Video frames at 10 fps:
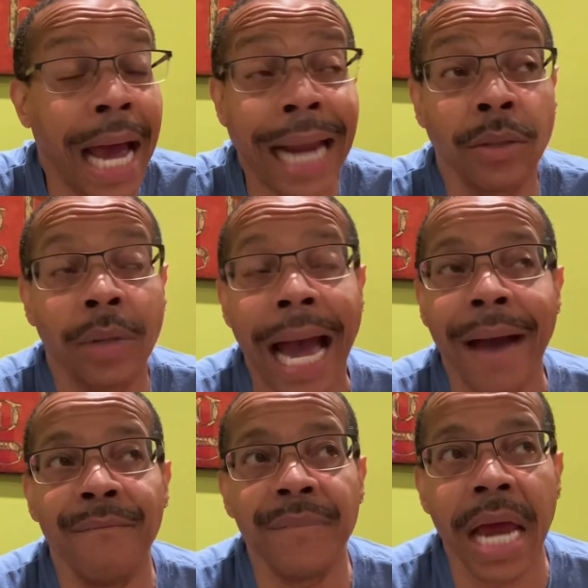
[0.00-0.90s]
I don't,
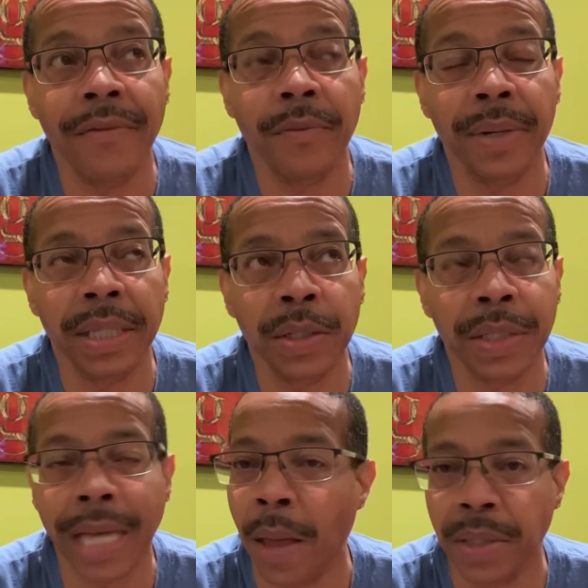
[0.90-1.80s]
I've never been to
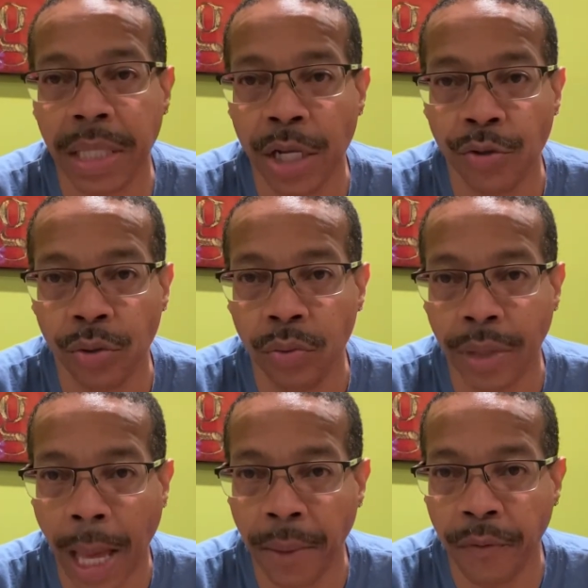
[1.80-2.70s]
South Central
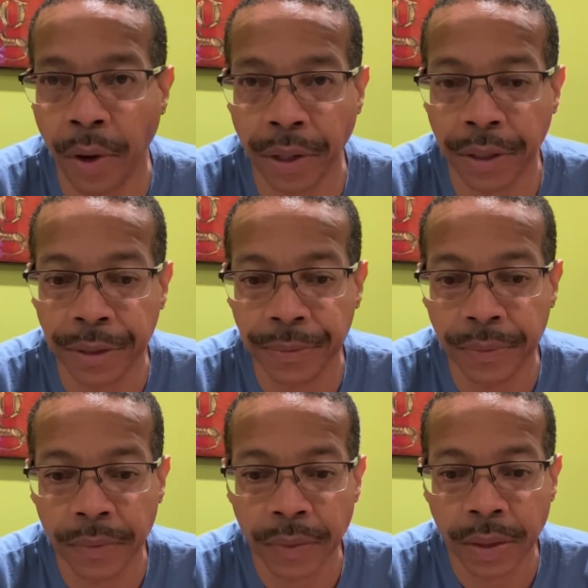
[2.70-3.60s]
California.
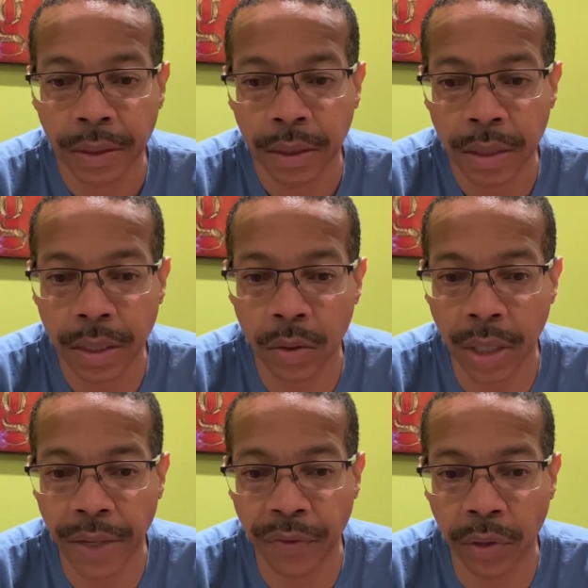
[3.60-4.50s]
So
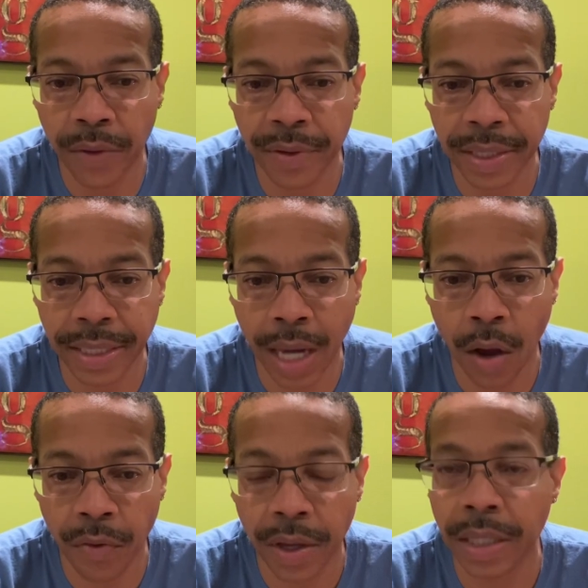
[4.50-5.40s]
if you live in
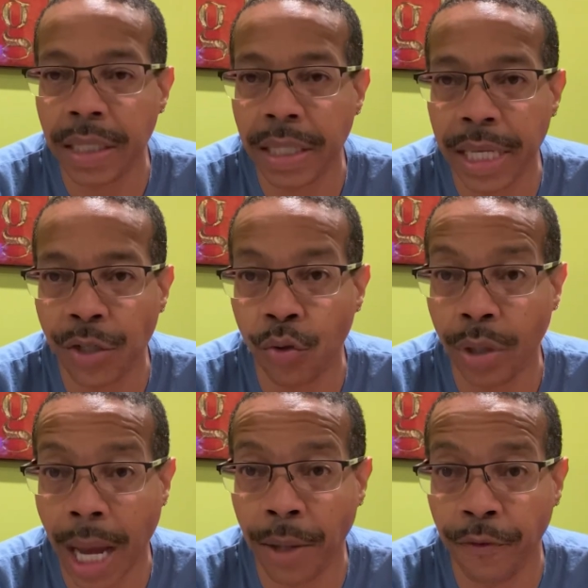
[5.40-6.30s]
South Central
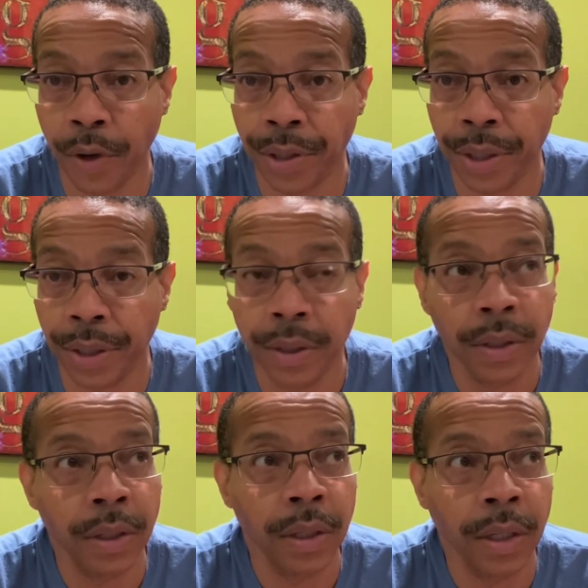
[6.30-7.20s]
California,
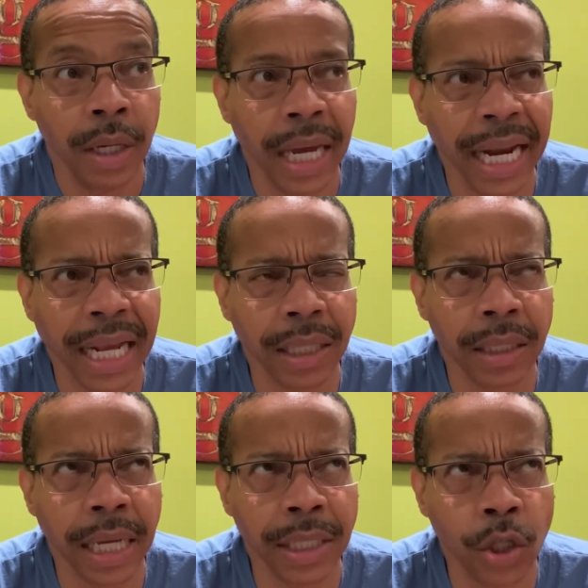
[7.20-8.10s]
and I,
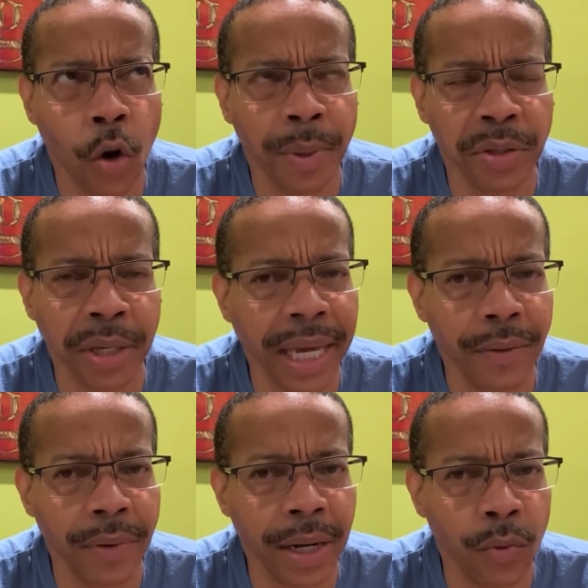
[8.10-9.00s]
they told me you can't
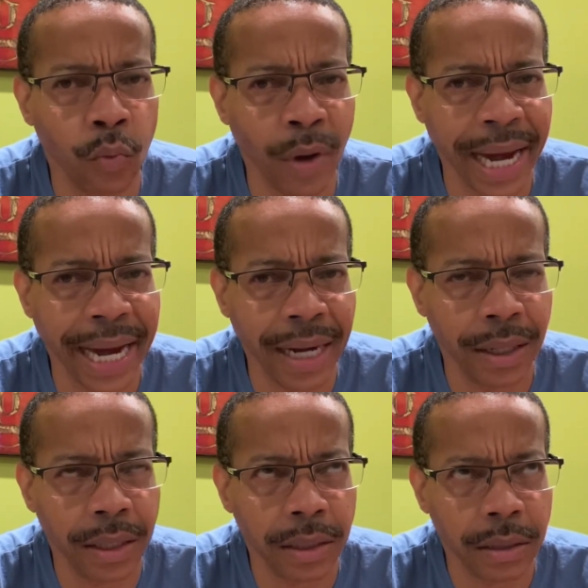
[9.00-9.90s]
wear red,
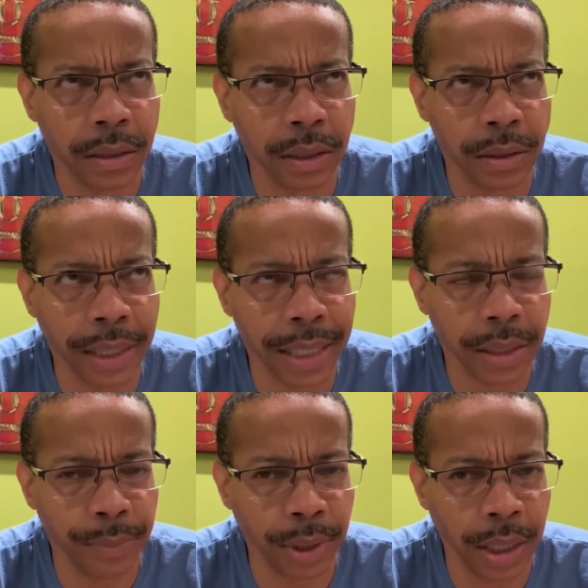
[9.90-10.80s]
because that's the
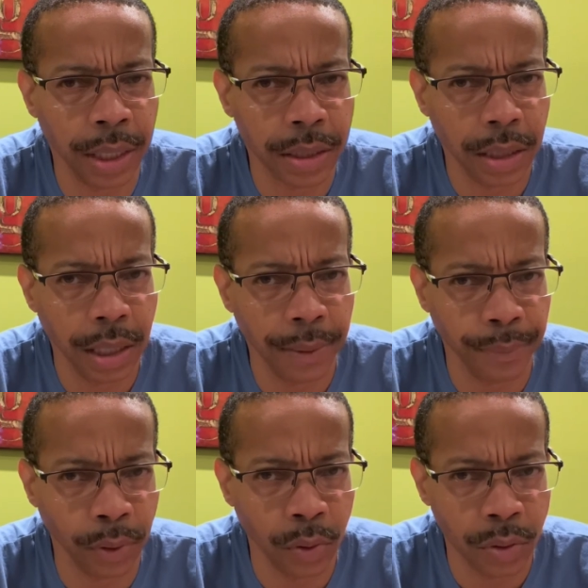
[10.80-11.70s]
Bloods and
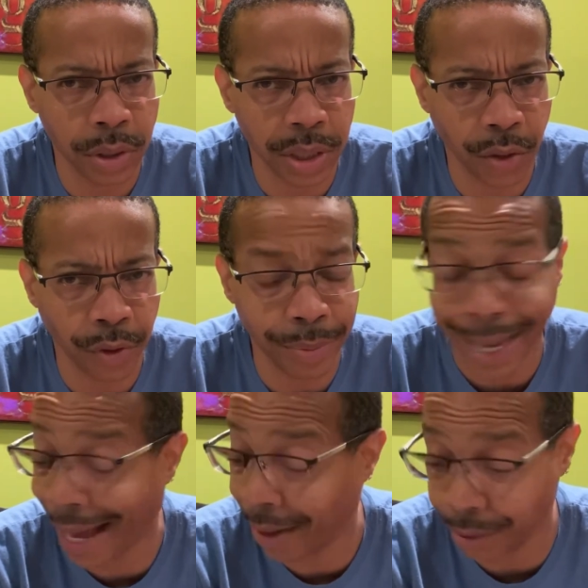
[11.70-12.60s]
Blues is the Crip.
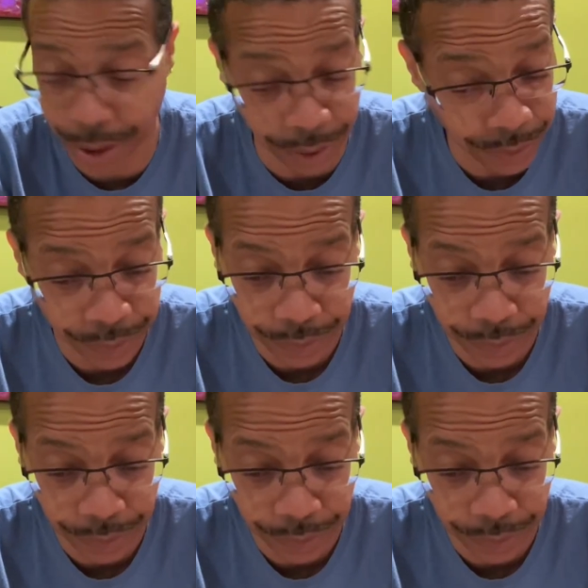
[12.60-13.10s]
I don't know.